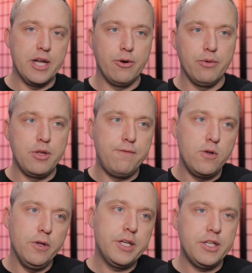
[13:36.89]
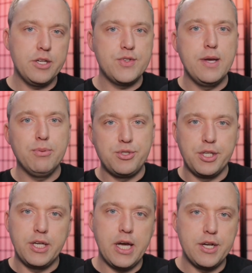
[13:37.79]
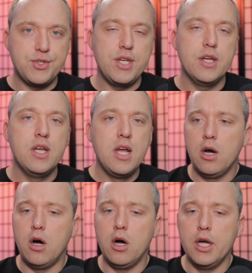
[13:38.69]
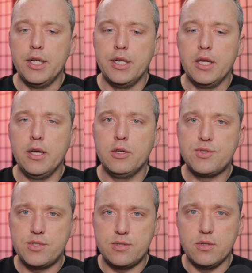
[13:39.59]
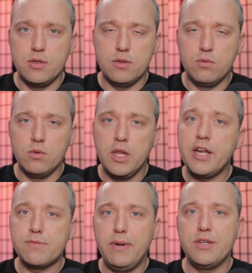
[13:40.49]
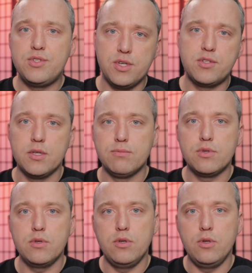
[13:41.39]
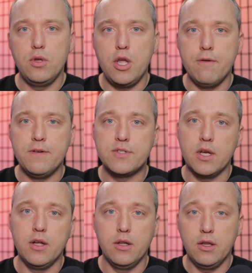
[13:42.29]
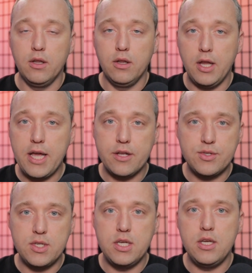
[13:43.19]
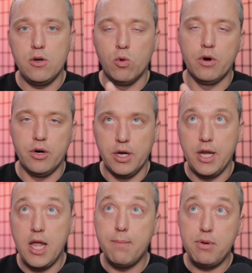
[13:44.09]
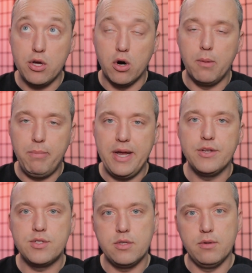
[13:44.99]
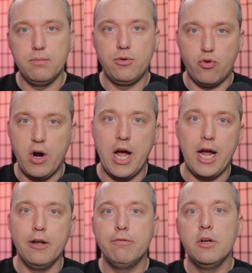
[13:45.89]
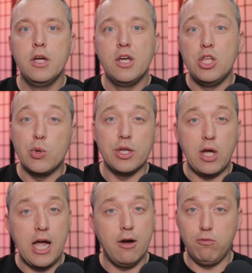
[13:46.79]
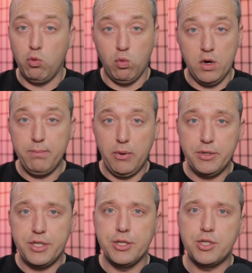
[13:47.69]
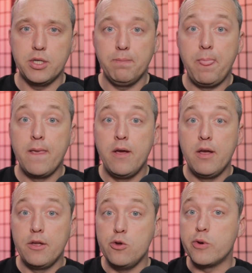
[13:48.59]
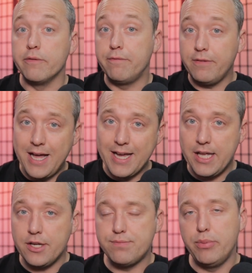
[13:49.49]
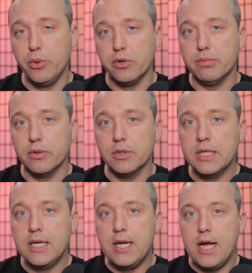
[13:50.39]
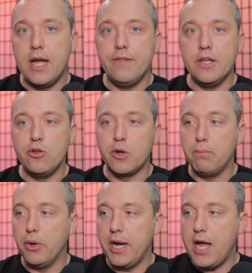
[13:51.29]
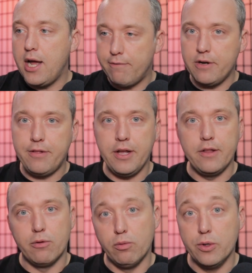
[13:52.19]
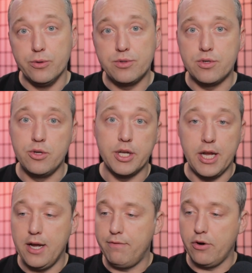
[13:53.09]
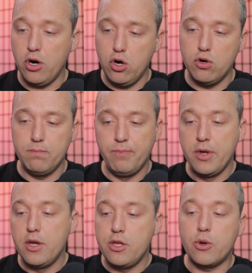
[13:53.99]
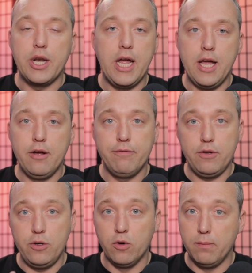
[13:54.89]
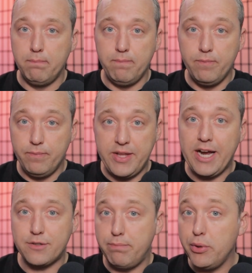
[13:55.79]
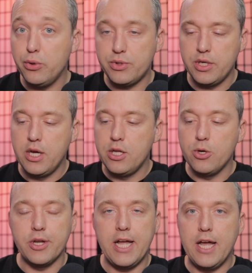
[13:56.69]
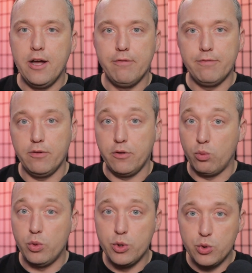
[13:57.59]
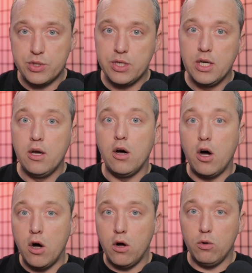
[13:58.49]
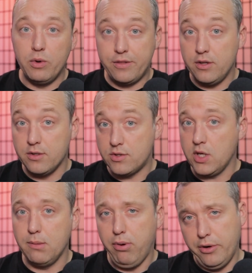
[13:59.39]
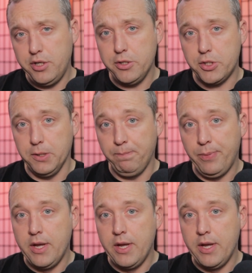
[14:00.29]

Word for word: Now, if you look at the examples, you can kind of see it on Linux-based systems. If it's a legacy or a MBR-based drive, you can have one partition, you can flag it as bootable, and then you can put everything in the root. So you can have your home, you can have your dash boot, you can have the root all within the same partition.